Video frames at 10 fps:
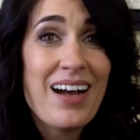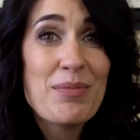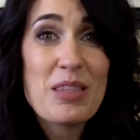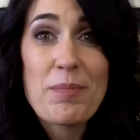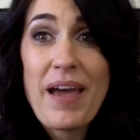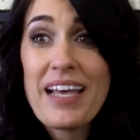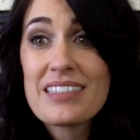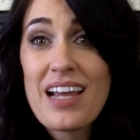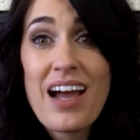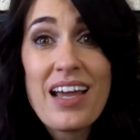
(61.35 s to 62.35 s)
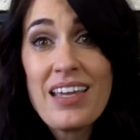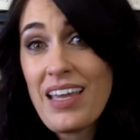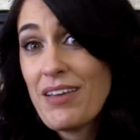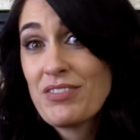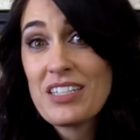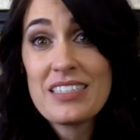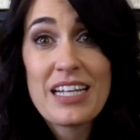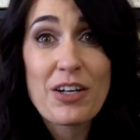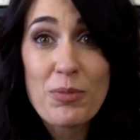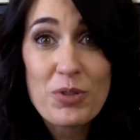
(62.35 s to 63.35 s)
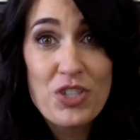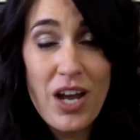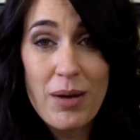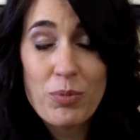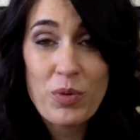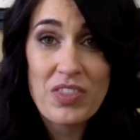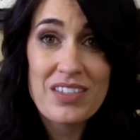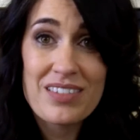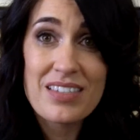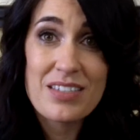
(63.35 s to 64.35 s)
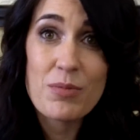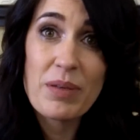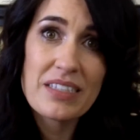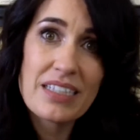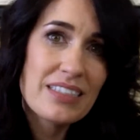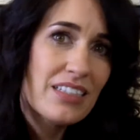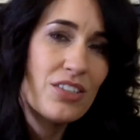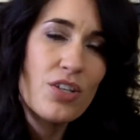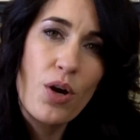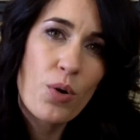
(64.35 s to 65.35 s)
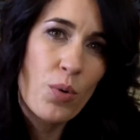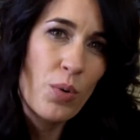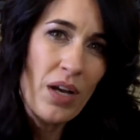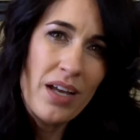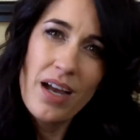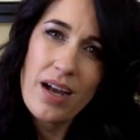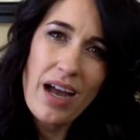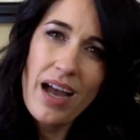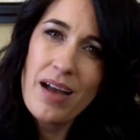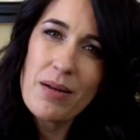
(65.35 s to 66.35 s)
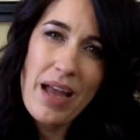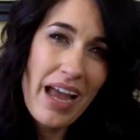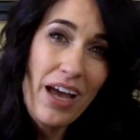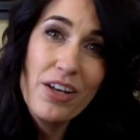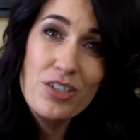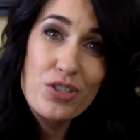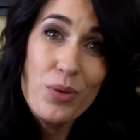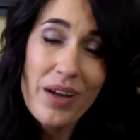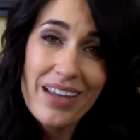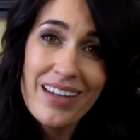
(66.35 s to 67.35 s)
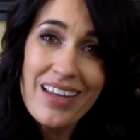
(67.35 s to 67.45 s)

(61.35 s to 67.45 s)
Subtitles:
in the past I have done a terrible job with system because I didn't know how to do it.